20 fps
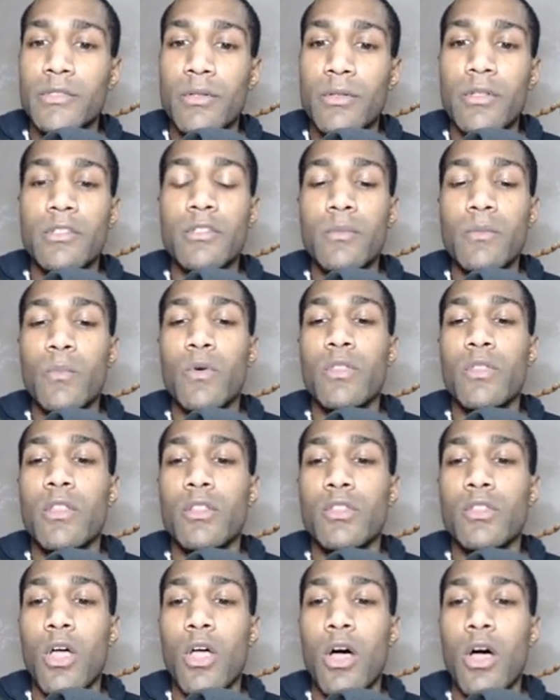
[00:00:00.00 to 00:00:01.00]
So these are more the
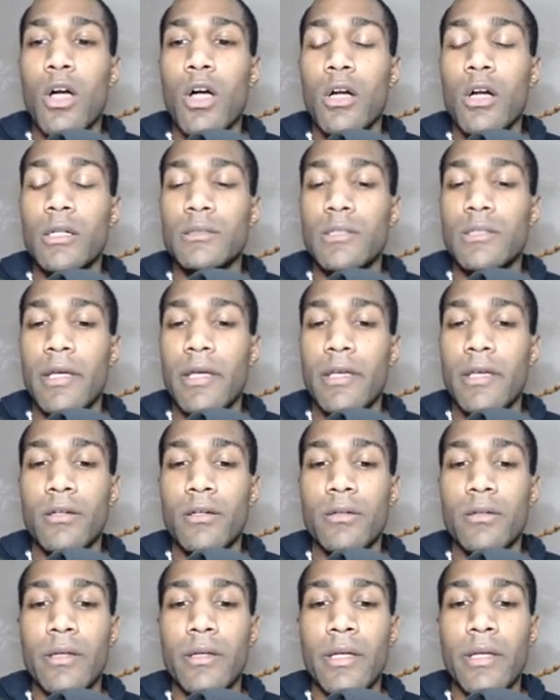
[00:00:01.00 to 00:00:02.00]
long tail,